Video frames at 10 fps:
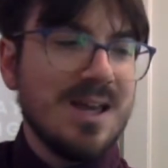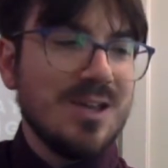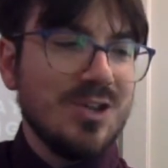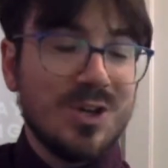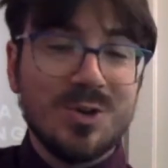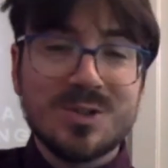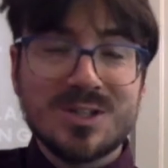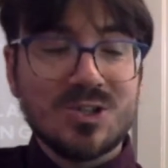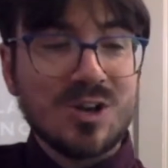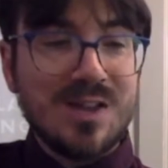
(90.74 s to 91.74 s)
You can
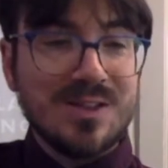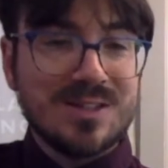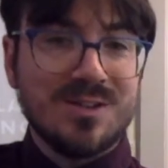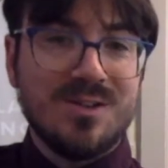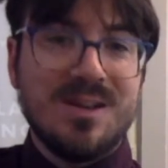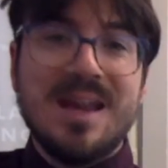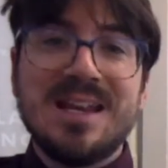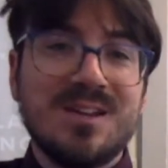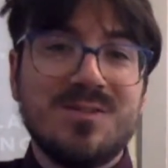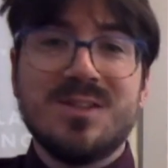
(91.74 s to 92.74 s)
also try this on
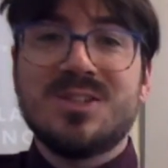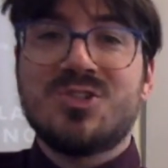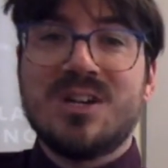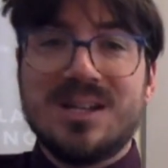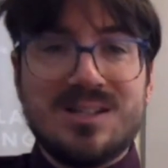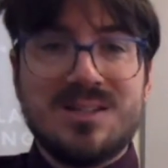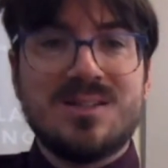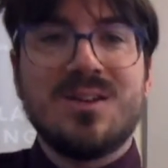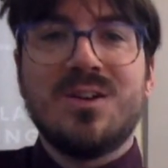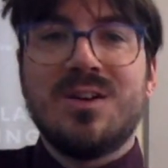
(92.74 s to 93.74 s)
any of the strings,
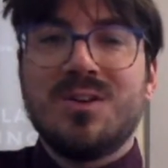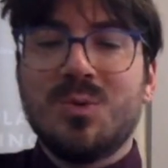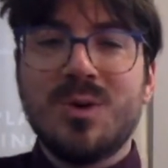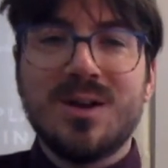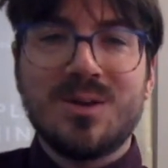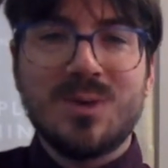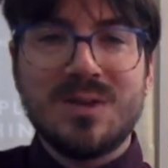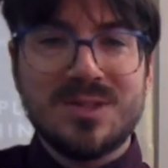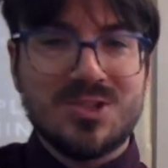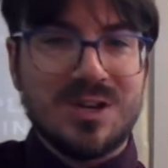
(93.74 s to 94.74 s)
so it'll work
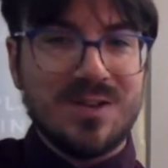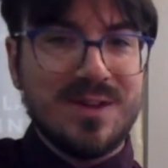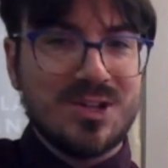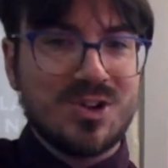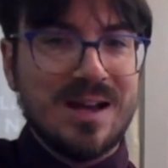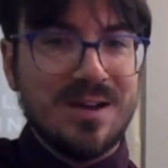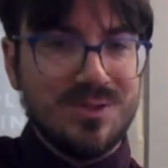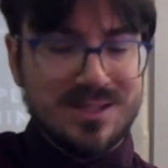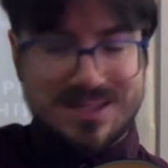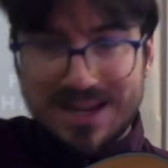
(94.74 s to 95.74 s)
whatever string. If I try
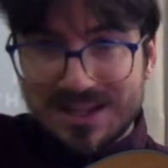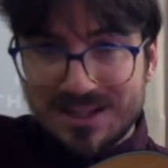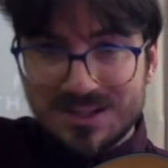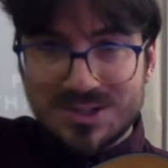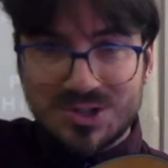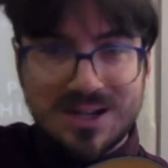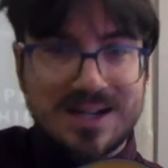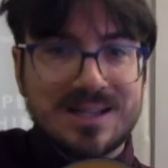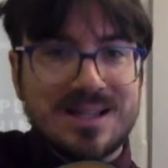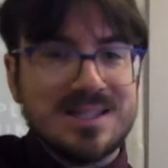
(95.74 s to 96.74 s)
on the second
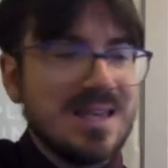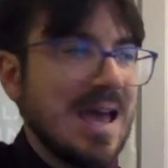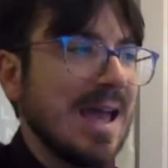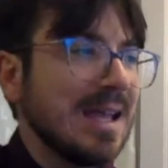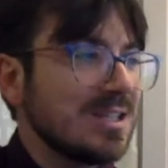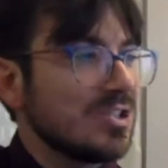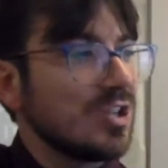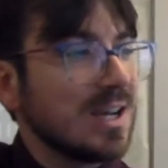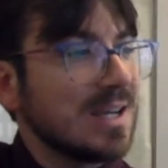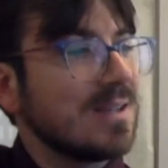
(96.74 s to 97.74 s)
string, that's the A
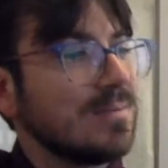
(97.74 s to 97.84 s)
string.